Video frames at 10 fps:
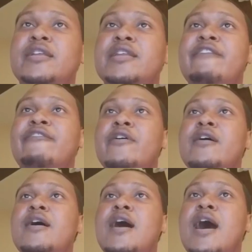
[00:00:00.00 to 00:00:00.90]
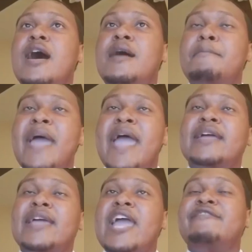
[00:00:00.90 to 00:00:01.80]
It never uh,
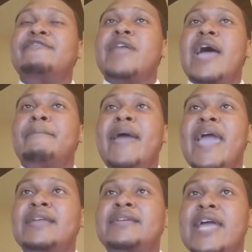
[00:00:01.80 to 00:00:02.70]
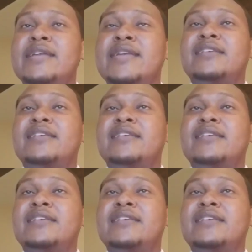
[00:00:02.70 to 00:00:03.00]
man gave you that mandate.